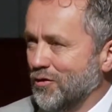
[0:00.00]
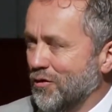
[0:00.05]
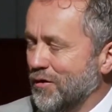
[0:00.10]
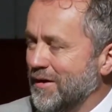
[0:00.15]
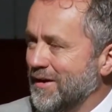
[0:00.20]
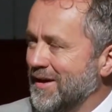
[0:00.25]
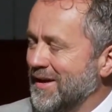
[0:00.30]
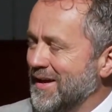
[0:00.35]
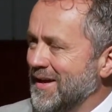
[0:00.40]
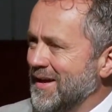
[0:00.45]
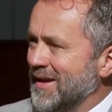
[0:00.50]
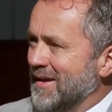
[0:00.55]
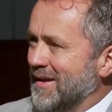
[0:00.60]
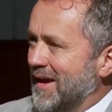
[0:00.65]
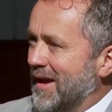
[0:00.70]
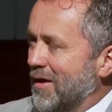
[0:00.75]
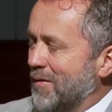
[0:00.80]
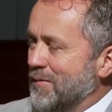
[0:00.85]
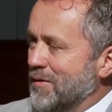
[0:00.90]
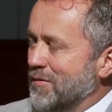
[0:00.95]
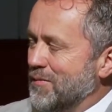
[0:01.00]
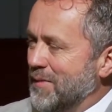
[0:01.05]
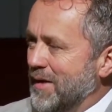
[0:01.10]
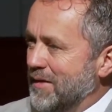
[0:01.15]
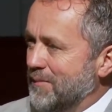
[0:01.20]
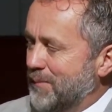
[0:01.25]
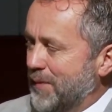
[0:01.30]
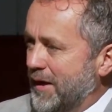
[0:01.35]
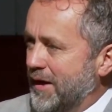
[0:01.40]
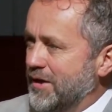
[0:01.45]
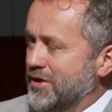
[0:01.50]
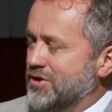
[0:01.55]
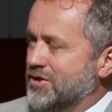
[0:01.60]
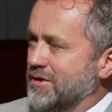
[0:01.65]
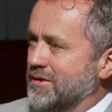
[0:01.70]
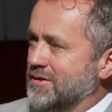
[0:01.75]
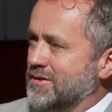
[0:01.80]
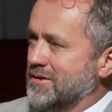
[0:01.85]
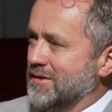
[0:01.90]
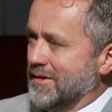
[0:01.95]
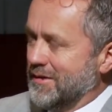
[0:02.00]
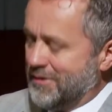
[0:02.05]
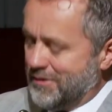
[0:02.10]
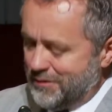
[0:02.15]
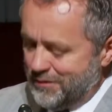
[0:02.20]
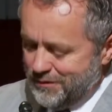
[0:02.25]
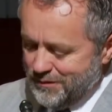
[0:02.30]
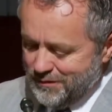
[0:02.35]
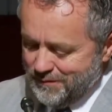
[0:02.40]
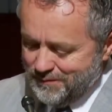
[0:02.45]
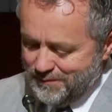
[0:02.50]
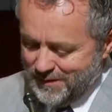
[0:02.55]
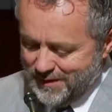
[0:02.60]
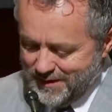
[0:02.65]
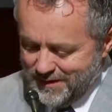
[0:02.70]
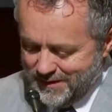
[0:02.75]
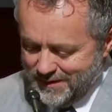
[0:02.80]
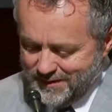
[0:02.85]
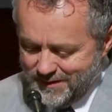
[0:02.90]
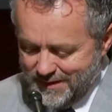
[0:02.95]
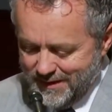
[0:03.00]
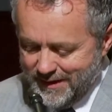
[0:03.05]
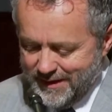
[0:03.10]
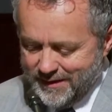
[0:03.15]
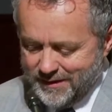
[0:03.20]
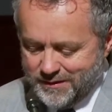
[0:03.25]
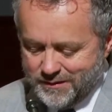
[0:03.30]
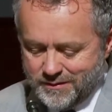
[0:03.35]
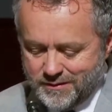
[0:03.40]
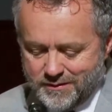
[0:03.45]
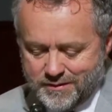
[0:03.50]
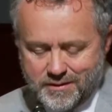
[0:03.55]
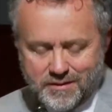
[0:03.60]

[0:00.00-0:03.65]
Lord, help me with my patience, like curb my anger,